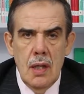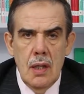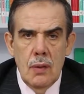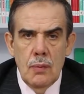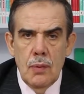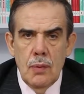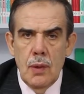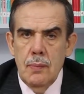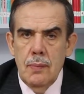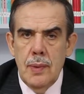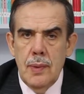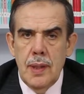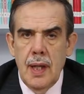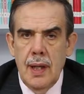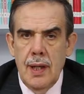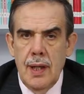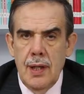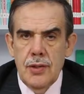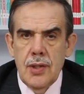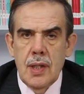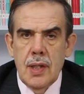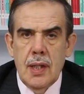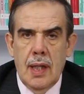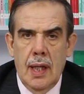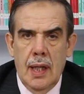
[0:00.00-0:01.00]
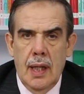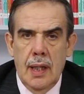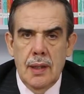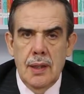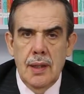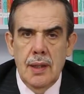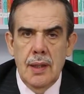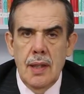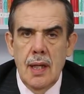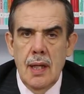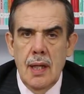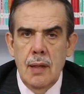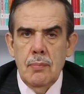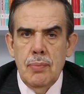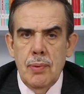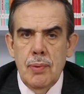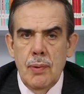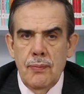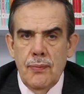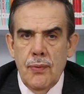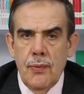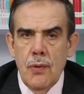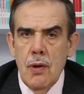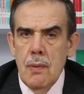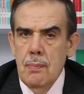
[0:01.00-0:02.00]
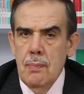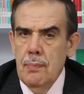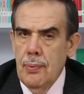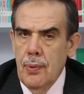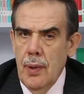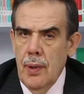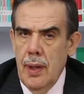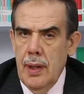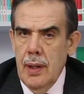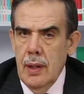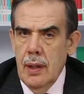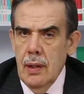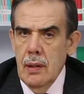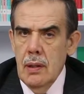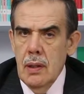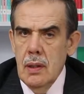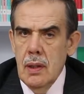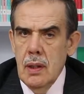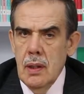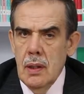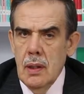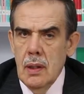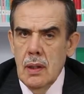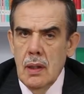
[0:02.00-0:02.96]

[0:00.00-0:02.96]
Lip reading: would be educated and perform prayer.